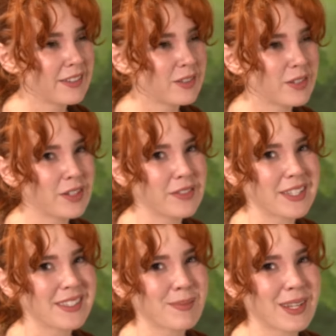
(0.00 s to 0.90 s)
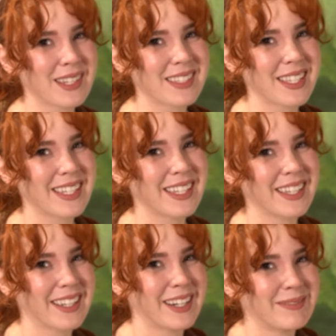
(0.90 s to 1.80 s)
a little nervous because
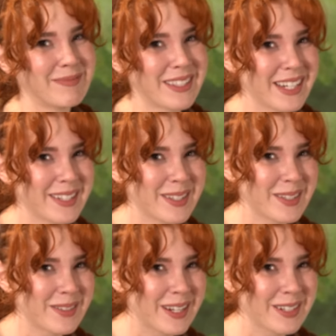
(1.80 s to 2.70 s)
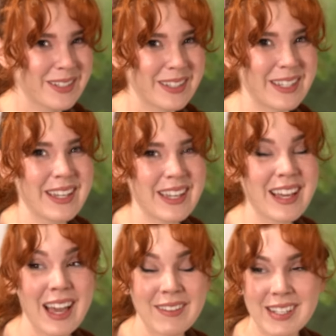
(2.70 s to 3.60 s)
it comes down to actually
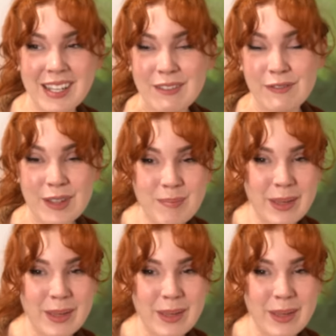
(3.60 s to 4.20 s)
having it fit